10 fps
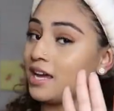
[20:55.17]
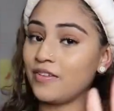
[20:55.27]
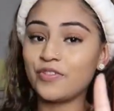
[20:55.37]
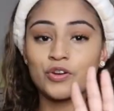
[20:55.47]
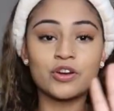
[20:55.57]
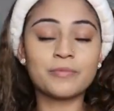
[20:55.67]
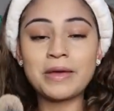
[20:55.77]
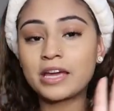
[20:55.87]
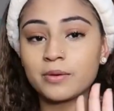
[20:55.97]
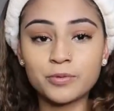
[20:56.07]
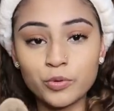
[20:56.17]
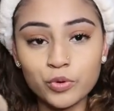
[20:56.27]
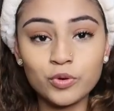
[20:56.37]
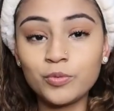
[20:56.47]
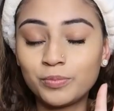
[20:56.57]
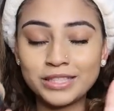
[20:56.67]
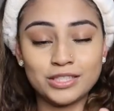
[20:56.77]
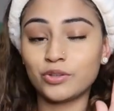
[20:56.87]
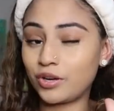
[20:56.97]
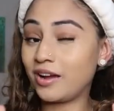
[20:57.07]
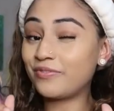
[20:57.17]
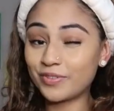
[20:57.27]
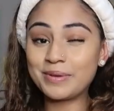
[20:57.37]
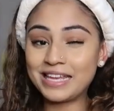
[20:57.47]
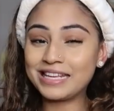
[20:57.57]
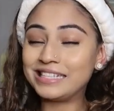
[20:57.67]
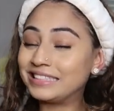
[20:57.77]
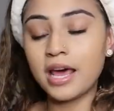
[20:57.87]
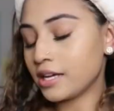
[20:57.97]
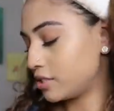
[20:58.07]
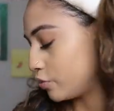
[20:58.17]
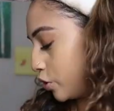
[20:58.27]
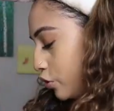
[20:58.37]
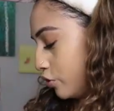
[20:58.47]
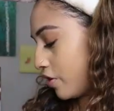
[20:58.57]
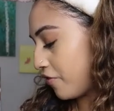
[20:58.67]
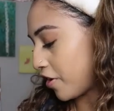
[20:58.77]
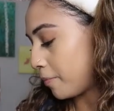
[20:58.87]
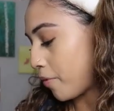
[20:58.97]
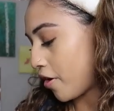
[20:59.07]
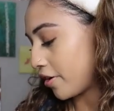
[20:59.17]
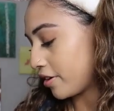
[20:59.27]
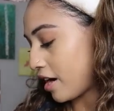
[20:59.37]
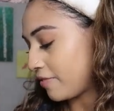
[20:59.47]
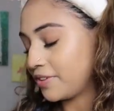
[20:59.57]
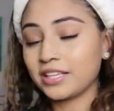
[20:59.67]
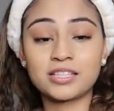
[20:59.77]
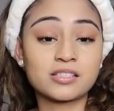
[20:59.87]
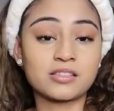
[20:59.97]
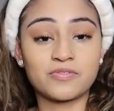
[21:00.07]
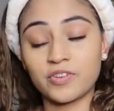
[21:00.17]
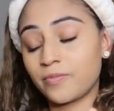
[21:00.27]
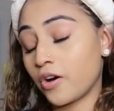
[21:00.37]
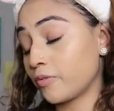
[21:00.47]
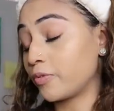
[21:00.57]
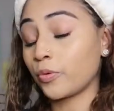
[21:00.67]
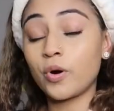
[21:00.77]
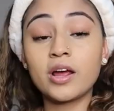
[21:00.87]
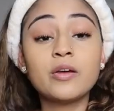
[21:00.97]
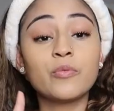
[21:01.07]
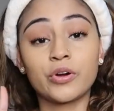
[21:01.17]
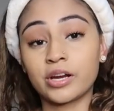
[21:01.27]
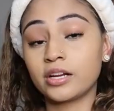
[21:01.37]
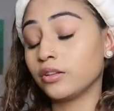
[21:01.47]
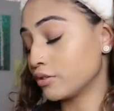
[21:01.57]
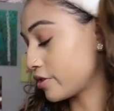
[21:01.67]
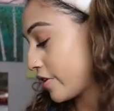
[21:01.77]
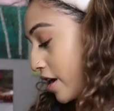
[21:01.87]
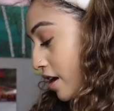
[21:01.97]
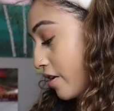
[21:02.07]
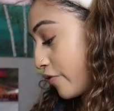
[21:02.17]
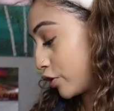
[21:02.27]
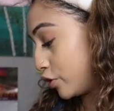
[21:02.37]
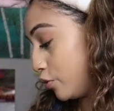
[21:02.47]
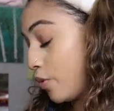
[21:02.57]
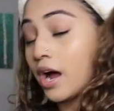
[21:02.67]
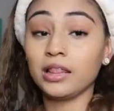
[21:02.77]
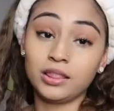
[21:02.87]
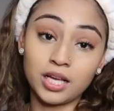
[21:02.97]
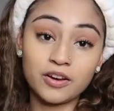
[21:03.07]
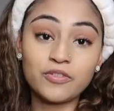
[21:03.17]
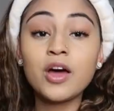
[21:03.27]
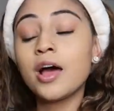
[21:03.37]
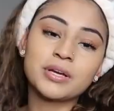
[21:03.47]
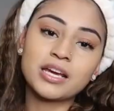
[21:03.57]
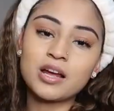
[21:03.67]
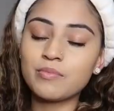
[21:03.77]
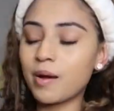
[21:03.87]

if you're a makeup guru, please don't come for me. Next, we do the fun part. I feel like this is the fun part. For one, we're getting close to the end, and for two, I love picking out